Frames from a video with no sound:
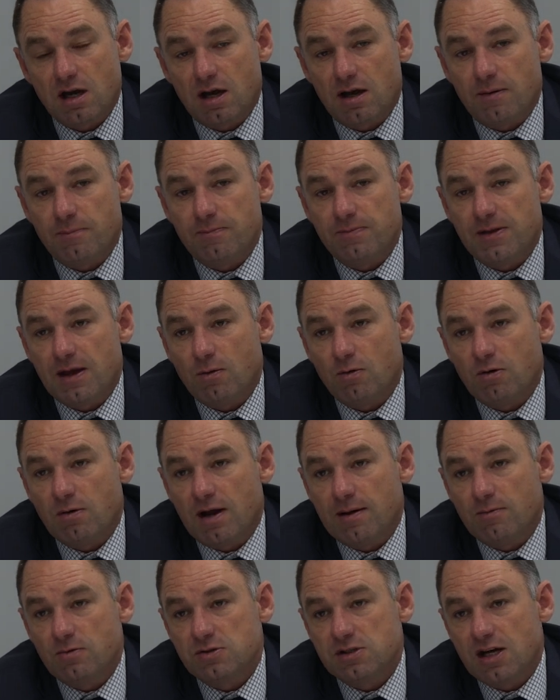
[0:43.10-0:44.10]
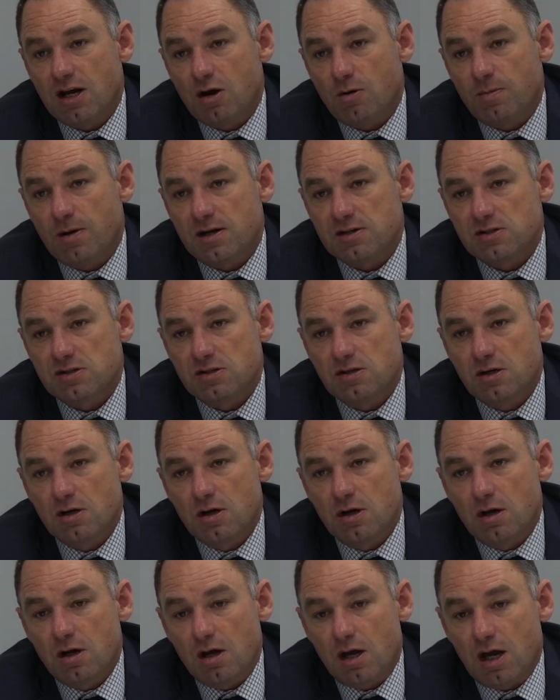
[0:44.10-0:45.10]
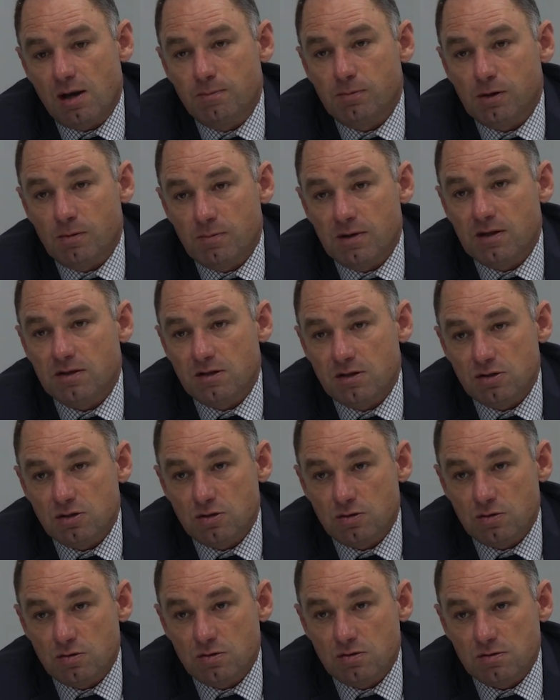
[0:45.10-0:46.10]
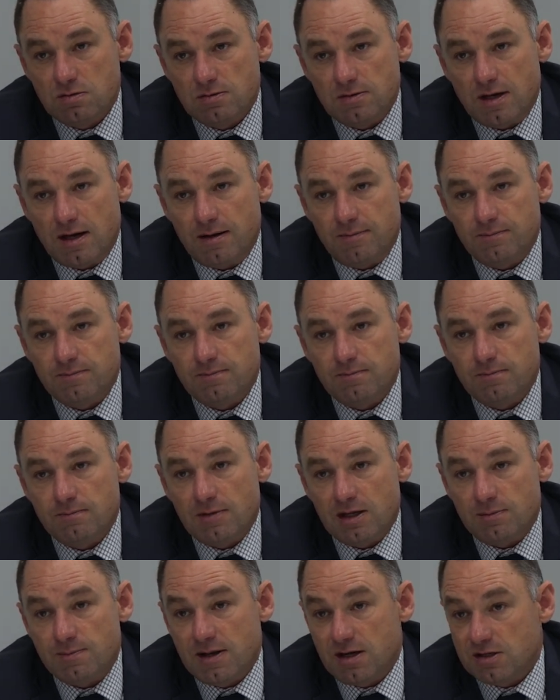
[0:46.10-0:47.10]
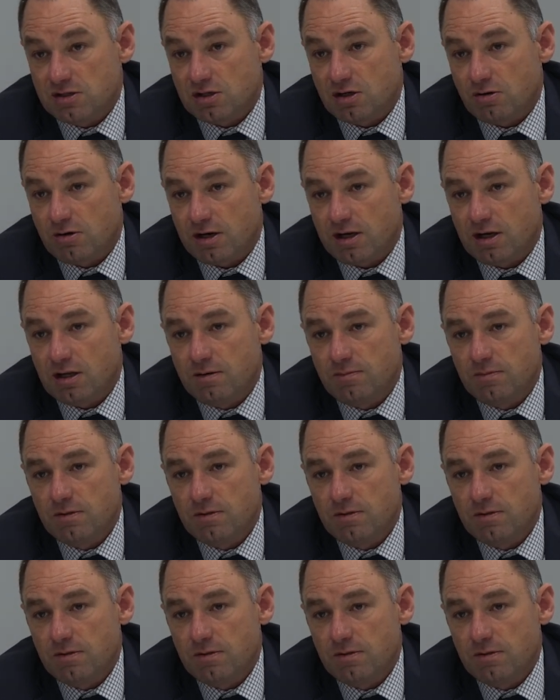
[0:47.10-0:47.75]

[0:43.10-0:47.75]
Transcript: that were able to help us implement the new mathematics curriculum.